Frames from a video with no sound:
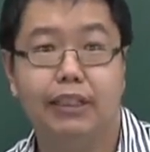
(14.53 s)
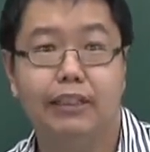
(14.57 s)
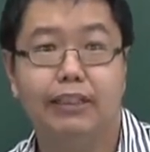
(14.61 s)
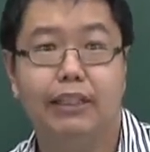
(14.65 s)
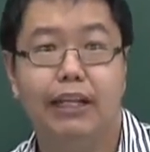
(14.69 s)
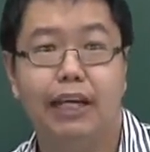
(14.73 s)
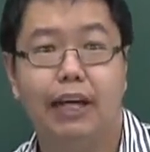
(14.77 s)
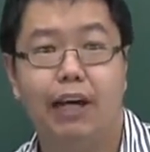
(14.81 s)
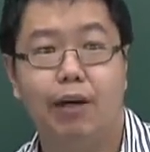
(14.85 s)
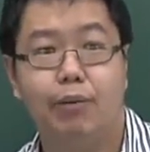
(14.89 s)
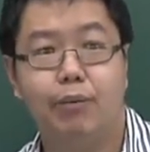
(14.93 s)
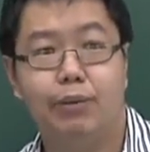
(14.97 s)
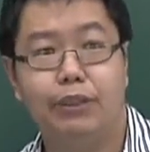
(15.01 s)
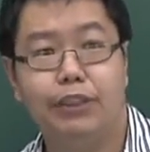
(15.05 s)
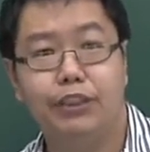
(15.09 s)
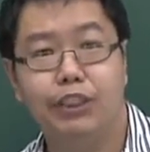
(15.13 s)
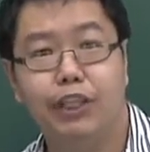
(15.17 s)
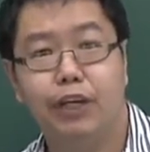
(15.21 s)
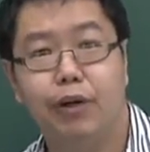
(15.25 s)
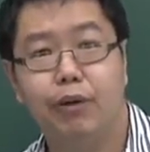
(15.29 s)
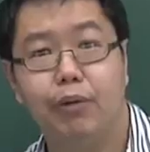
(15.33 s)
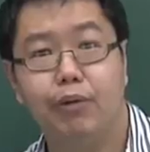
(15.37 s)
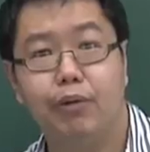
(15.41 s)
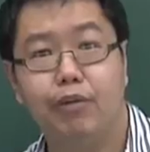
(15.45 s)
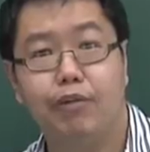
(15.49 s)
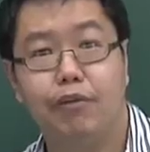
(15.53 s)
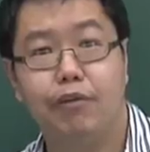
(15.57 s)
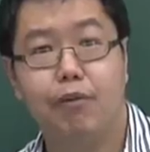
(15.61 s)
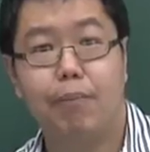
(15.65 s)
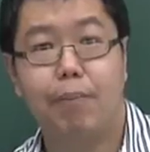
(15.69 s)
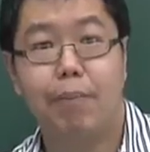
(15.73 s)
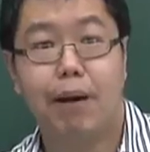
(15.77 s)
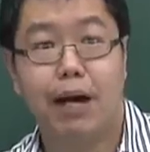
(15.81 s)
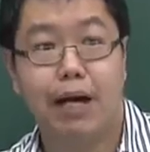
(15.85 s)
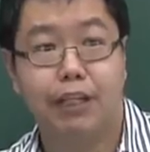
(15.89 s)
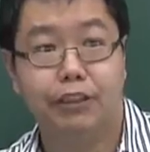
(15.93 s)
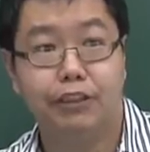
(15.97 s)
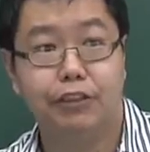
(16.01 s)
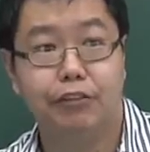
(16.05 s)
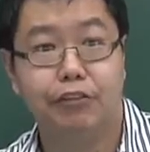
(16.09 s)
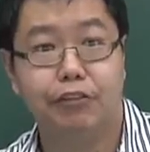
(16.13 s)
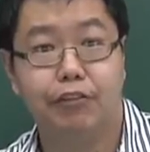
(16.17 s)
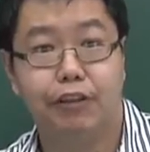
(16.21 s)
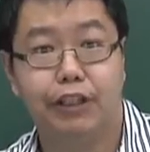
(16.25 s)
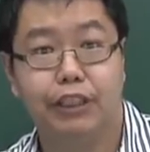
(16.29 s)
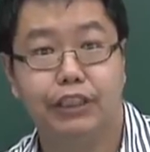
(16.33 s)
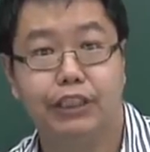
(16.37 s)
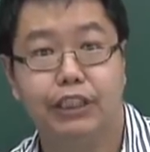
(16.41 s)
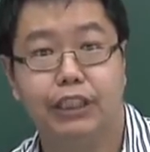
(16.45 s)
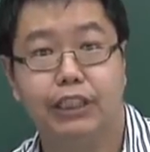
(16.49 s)
that I'll be sharing with you partial
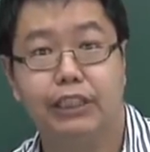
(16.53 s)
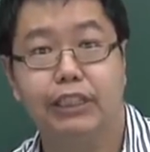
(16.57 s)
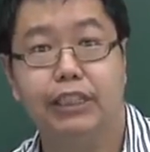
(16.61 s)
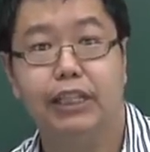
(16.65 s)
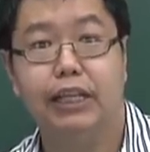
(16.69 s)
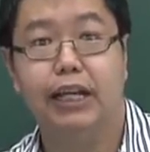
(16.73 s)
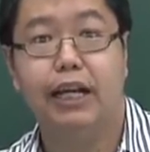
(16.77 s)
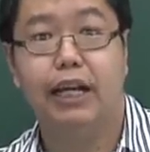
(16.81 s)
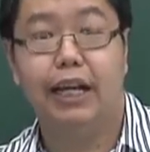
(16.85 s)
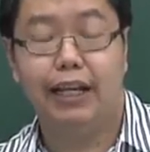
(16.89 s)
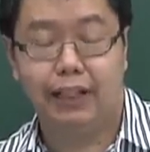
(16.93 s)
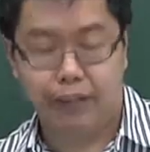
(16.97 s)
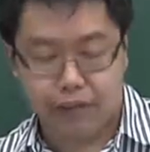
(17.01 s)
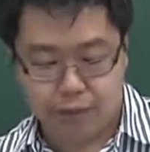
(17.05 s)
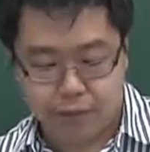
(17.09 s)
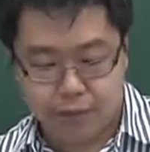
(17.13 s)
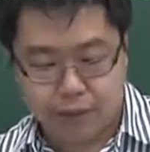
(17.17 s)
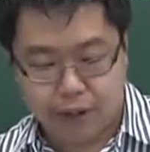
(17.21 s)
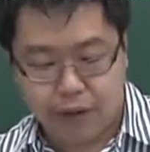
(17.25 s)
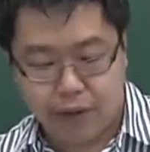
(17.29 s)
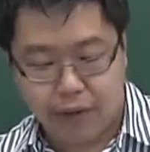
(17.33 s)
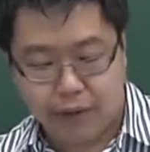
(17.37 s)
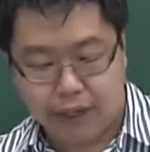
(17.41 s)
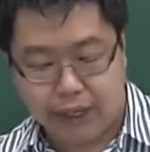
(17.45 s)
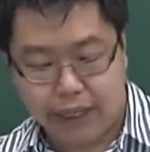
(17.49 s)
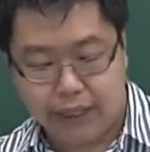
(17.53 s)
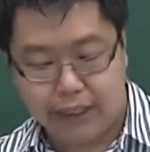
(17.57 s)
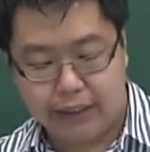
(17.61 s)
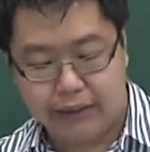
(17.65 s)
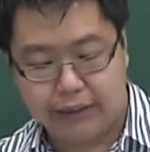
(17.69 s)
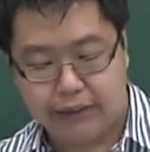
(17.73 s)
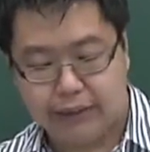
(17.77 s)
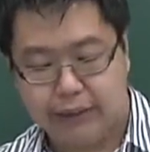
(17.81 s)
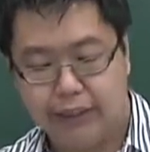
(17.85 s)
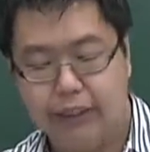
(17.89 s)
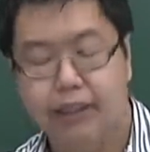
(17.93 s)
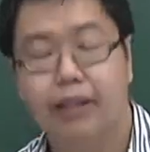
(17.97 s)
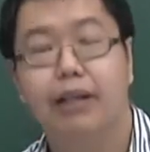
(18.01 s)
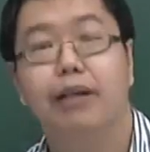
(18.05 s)
fraction as well as